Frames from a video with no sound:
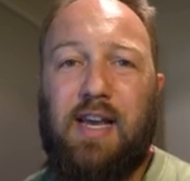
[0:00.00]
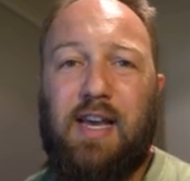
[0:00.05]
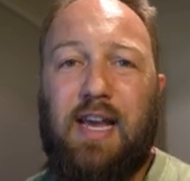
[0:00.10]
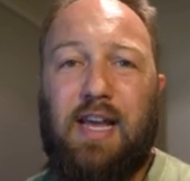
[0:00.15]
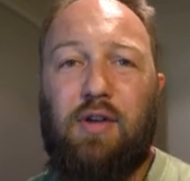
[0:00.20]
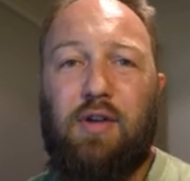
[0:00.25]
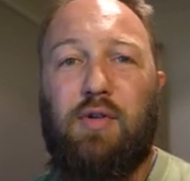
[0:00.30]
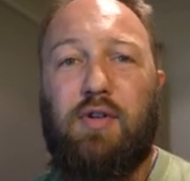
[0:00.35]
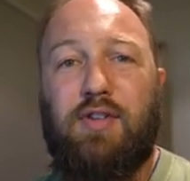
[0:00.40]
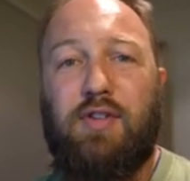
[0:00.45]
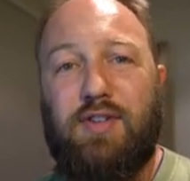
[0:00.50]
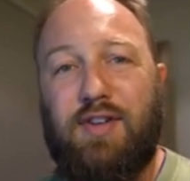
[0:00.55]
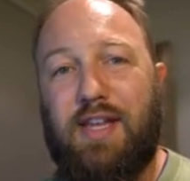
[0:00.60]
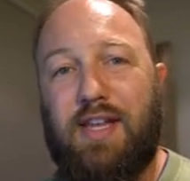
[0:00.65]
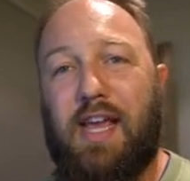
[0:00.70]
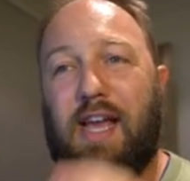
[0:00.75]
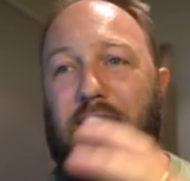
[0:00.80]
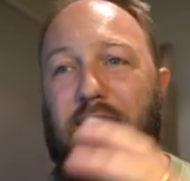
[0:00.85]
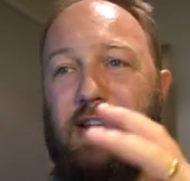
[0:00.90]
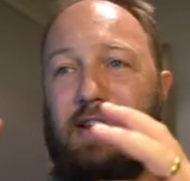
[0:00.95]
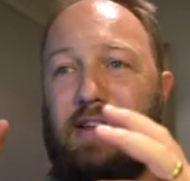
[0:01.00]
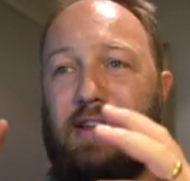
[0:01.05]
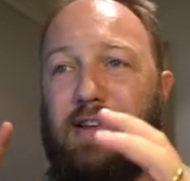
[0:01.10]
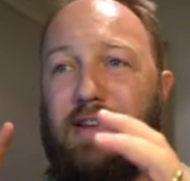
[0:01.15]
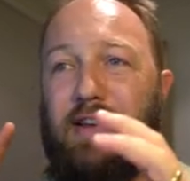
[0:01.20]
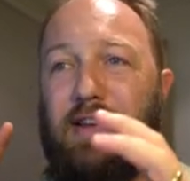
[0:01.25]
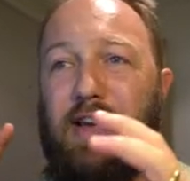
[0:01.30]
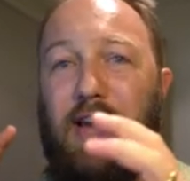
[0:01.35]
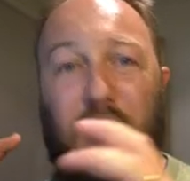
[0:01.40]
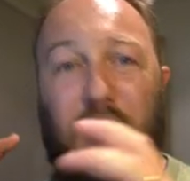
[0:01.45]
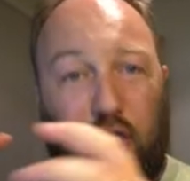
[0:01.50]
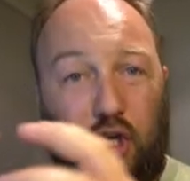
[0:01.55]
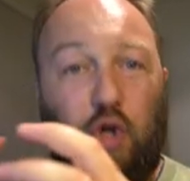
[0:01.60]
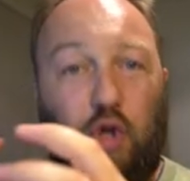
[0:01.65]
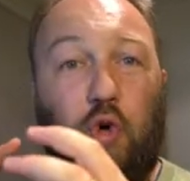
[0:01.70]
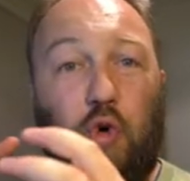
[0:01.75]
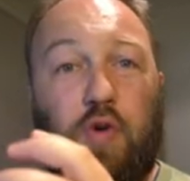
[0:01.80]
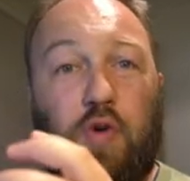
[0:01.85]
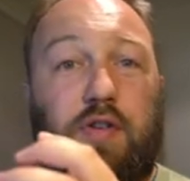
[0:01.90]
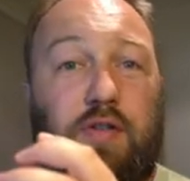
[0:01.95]
in order to get a
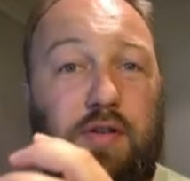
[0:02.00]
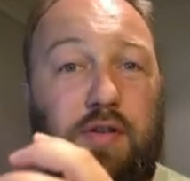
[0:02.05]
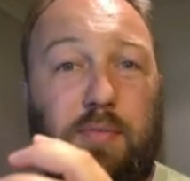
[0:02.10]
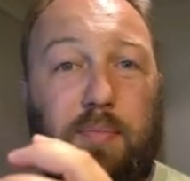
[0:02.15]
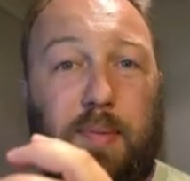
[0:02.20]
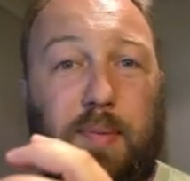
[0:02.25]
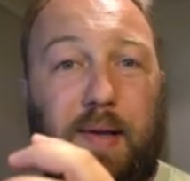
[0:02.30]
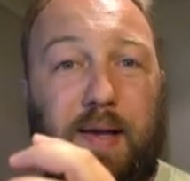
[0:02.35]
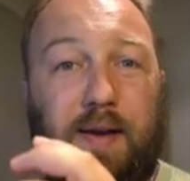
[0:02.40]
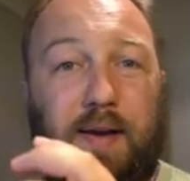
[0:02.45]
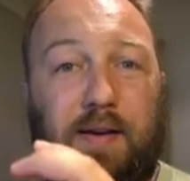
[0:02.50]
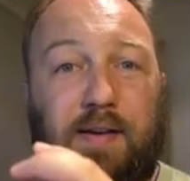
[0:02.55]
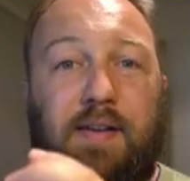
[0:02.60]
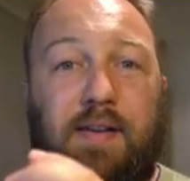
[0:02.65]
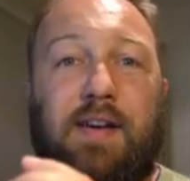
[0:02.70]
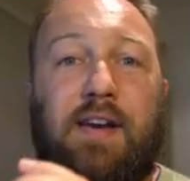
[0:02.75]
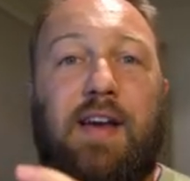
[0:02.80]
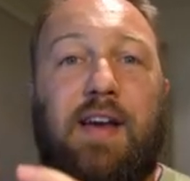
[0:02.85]
good beer,